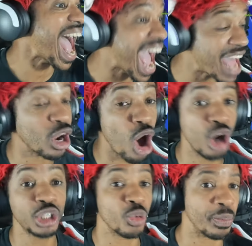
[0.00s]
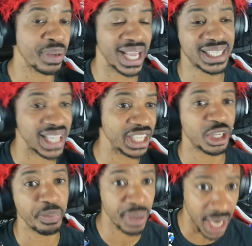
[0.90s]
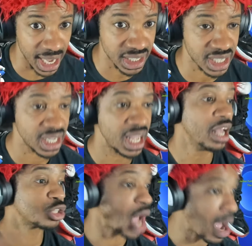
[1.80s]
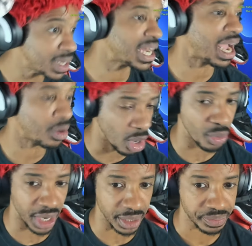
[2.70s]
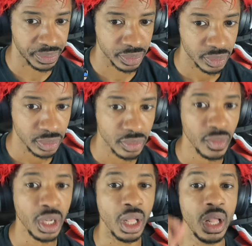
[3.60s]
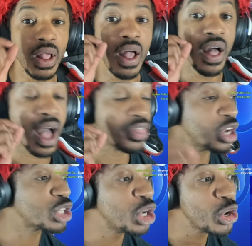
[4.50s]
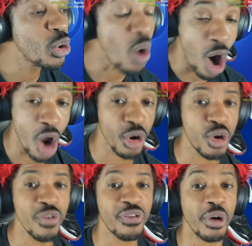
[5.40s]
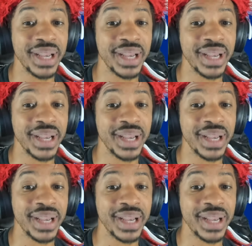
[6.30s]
at launch with PlayStation Plus, so I'm going to download it. There's a new article from